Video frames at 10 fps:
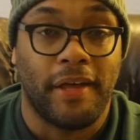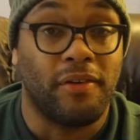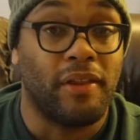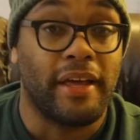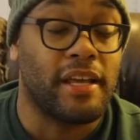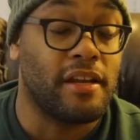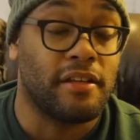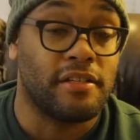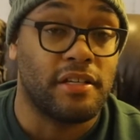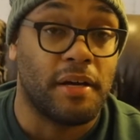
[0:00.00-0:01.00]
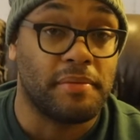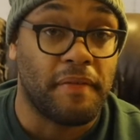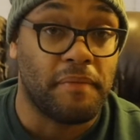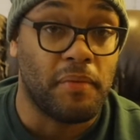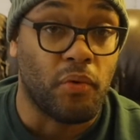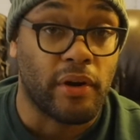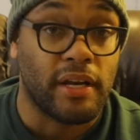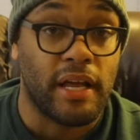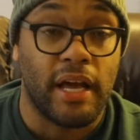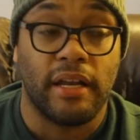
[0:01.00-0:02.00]
like any of the jobs I've been
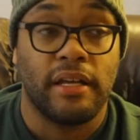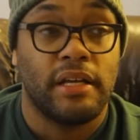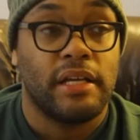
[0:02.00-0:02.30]
working at.